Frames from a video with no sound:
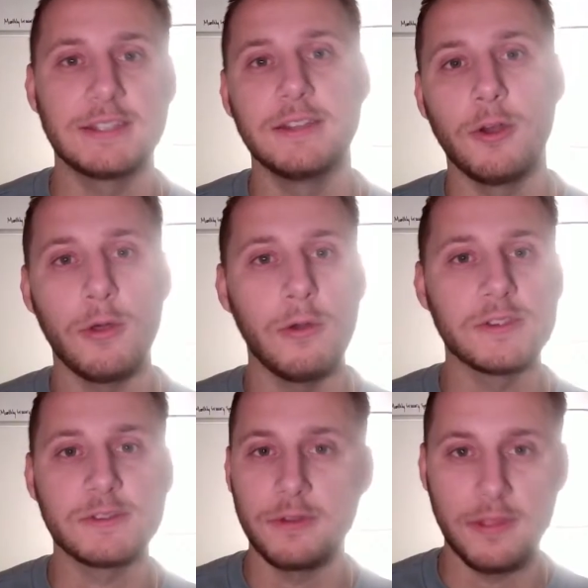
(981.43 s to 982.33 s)
did
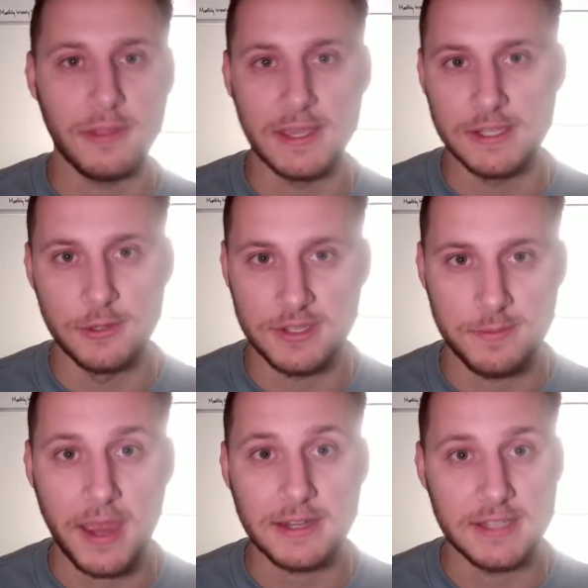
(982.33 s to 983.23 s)
all sort of the things you
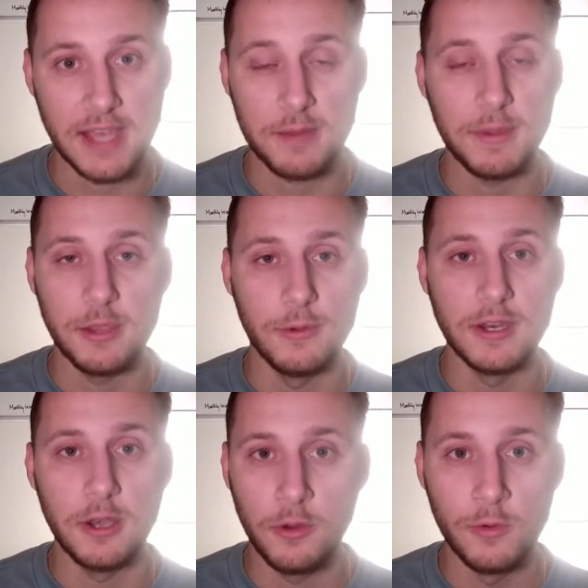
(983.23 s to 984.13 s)
expect Zach McEwen
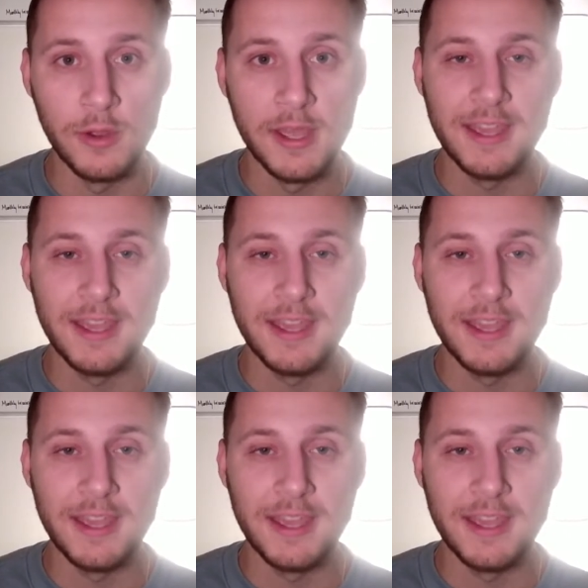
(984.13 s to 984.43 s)
to do.